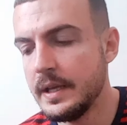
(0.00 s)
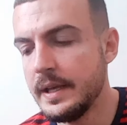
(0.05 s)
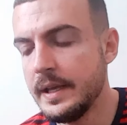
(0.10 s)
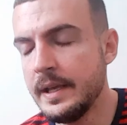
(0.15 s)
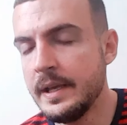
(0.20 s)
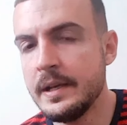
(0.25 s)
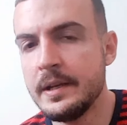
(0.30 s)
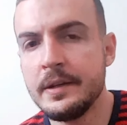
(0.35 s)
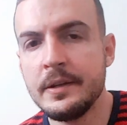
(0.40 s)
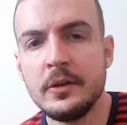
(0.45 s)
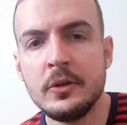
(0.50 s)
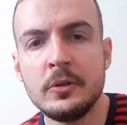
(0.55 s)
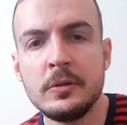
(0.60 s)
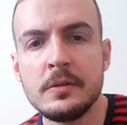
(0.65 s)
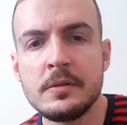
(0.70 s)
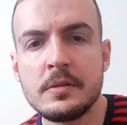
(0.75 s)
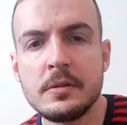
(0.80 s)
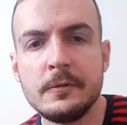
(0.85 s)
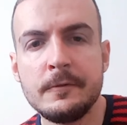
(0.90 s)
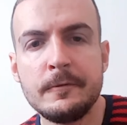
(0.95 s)
And
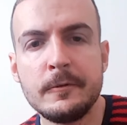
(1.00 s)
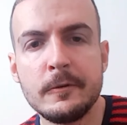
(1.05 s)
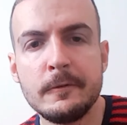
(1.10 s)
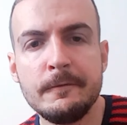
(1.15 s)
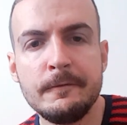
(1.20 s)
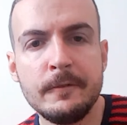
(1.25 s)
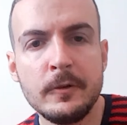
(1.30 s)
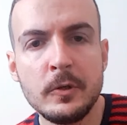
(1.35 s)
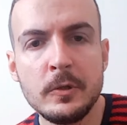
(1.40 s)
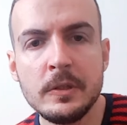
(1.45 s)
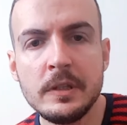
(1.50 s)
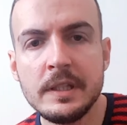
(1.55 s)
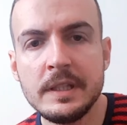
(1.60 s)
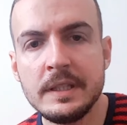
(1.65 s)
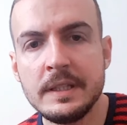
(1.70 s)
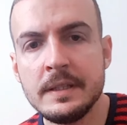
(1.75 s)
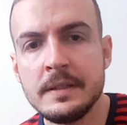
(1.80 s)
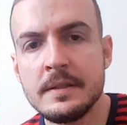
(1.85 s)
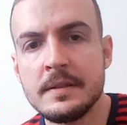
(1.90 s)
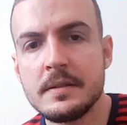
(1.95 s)
also for fall, it
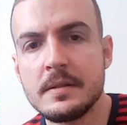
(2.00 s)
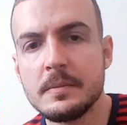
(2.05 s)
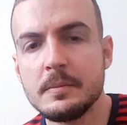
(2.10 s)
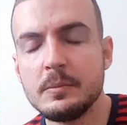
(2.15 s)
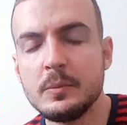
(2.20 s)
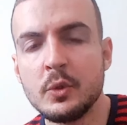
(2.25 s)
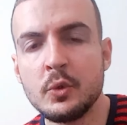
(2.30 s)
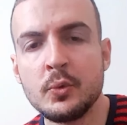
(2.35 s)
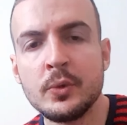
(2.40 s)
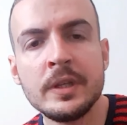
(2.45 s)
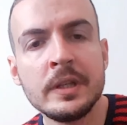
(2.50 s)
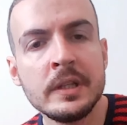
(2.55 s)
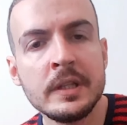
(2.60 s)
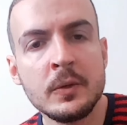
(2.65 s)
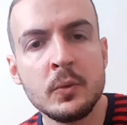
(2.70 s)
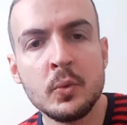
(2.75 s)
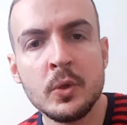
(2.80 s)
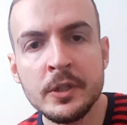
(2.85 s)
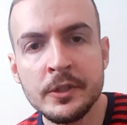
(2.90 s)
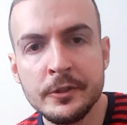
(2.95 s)
is really
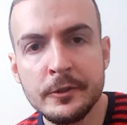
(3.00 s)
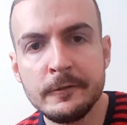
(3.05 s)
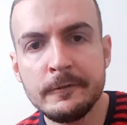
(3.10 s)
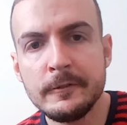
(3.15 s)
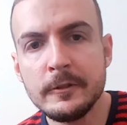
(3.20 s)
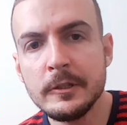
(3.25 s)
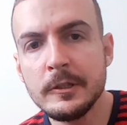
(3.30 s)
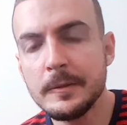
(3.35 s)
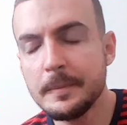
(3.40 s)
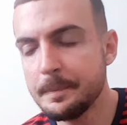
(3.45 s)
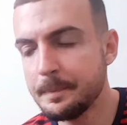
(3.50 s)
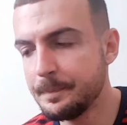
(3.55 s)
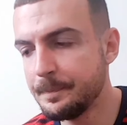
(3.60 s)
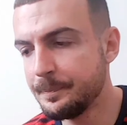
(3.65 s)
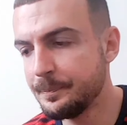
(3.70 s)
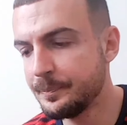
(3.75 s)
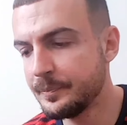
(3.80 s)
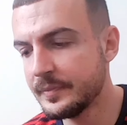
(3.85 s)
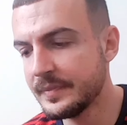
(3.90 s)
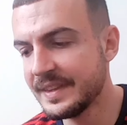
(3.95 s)
wonderful.
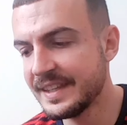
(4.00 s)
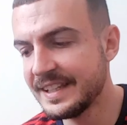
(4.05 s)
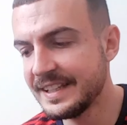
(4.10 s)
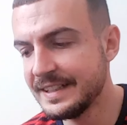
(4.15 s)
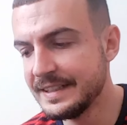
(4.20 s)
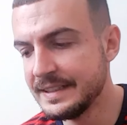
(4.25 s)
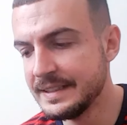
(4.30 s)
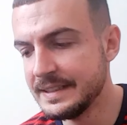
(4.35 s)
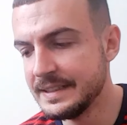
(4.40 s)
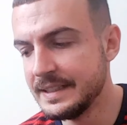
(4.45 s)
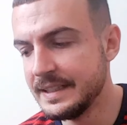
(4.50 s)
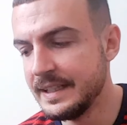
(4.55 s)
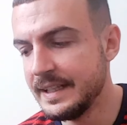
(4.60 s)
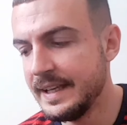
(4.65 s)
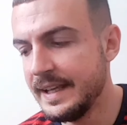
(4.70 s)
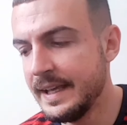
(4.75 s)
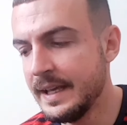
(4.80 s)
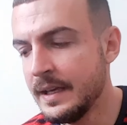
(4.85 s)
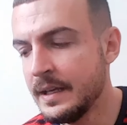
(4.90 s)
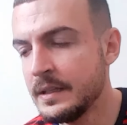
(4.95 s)

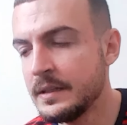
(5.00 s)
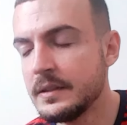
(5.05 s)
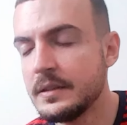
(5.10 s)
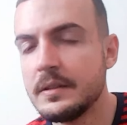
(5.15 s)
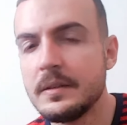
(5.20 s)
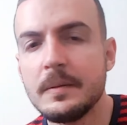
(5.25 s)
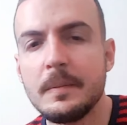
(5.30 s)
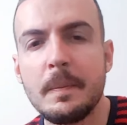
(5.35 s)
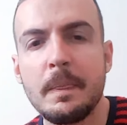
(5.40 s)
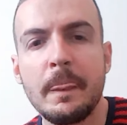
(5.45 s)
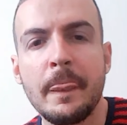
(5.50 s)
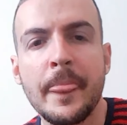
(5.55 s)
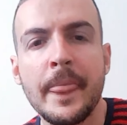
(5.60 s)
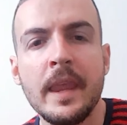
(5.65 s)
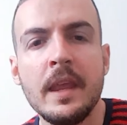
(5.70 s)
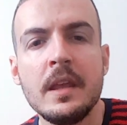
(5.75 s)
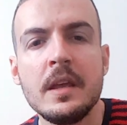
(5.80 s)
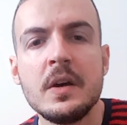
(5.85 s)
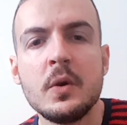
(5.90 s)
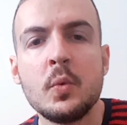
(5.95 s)
And
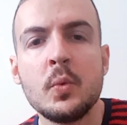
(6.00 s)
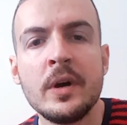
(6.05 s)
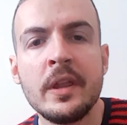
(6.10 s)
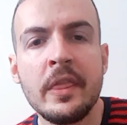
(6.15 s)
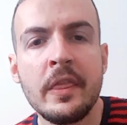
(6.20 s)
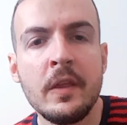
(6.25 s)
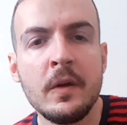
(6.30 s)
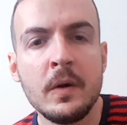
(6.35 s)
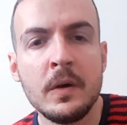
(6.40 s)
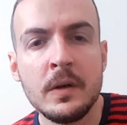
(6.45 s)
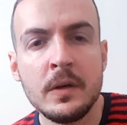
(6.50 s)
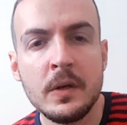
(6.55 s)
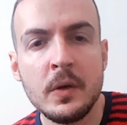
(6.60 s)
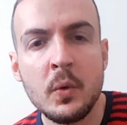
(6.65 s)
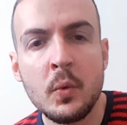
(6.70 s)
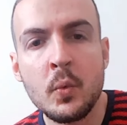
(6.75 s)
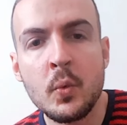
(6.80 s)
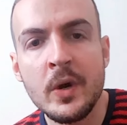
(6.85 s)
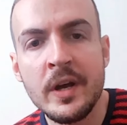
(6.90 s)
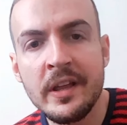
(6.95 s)
when the
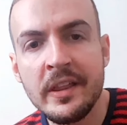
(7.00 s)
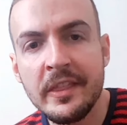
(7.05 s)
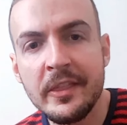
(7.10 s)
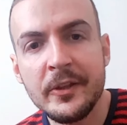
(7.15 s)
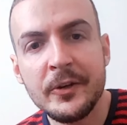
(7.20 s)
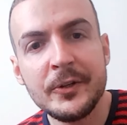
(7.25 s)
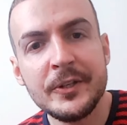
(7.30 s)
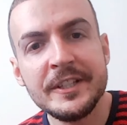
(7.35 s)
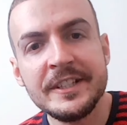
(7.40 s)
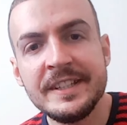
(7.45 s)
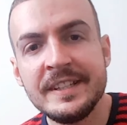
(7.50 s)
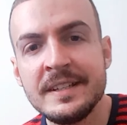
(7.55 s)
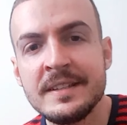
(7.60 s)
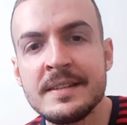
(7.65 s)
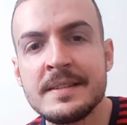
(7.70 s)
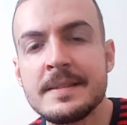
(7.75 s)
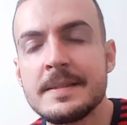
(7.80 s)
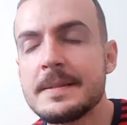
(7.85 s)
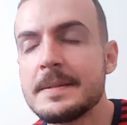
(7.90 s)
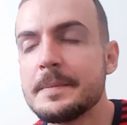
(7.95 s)
weather it
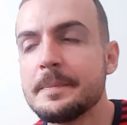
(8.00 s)
is